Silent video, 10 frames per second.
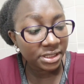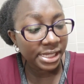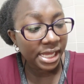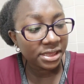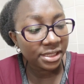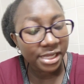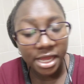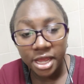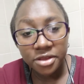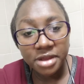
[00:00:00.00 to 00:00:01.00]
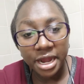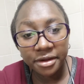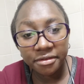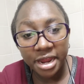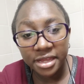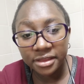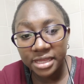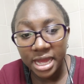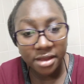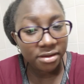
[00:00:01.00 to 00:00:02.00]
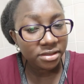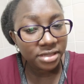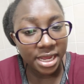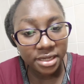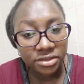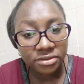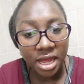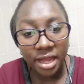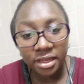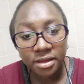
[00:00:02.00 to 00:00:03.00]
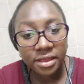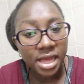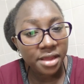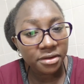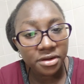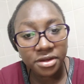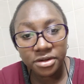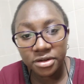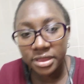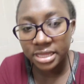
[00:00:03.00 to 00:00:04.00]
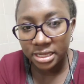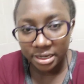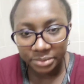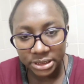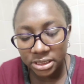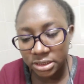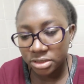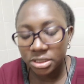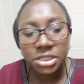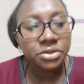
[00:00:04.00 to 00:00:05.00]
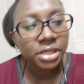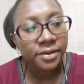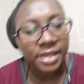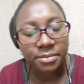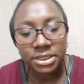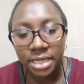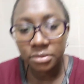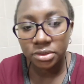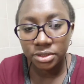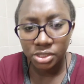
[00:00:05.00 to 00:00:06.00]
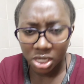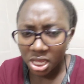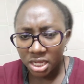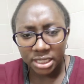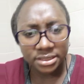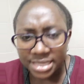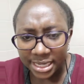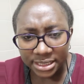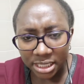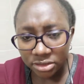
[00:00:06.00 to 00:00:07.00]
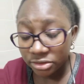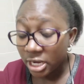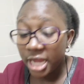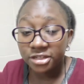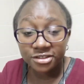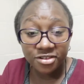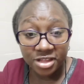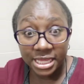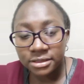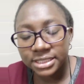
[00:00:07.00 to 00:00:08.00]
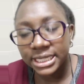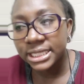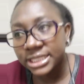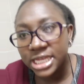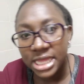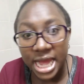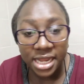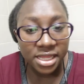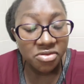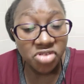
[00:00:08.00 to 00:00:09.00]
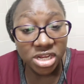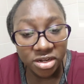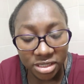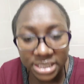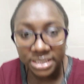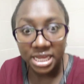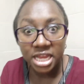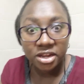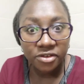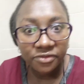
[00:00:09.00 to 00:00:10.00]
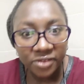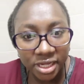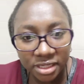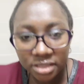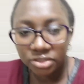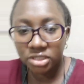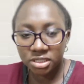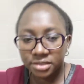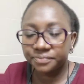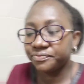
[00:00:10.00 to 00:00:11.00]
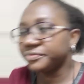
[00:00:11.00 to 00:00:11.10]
Nothing. You are crying there, you are trying to argue there, you know the therapist tells you need to give them time to talk. It's their turn to talk. And you know, they just stay there and they will not say no fucking shit.